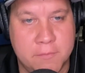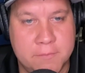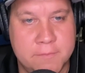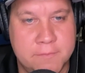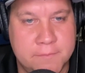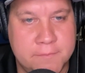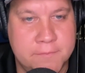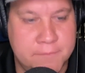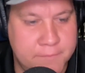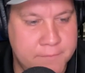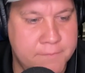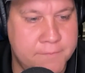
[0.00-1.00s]

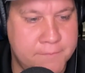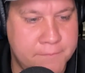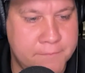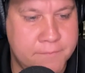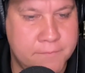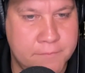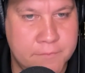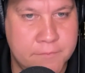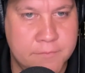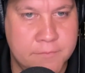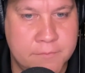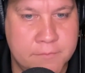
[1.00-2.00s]

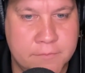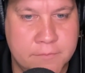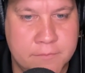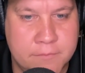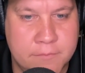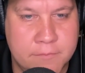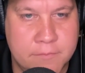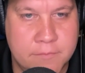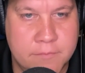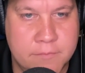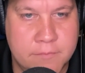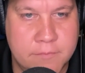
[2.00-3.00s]

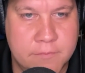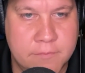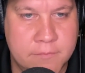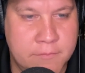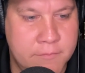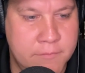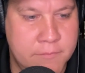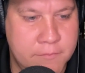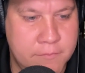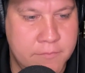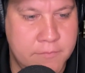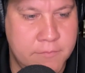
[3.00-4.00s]

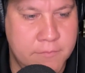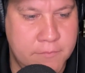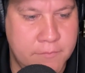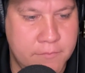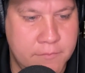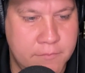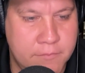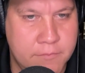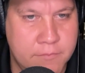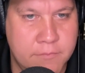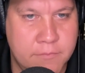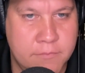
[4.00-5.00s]

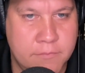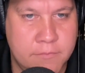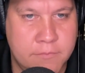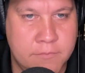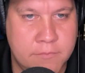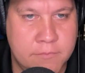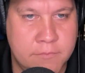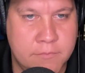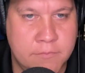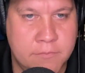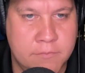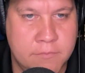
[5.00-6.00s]

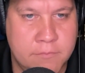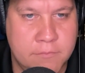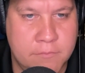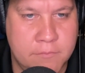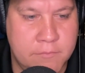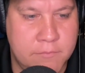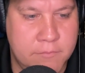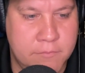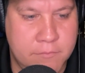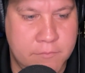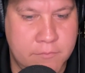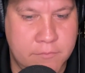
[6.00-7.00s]

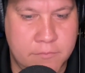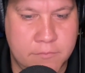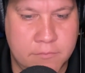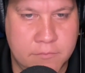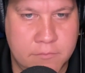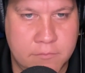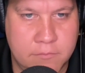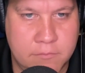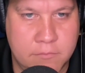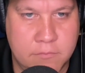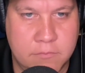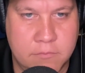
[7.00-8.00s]
No words are spoken by the person on screen.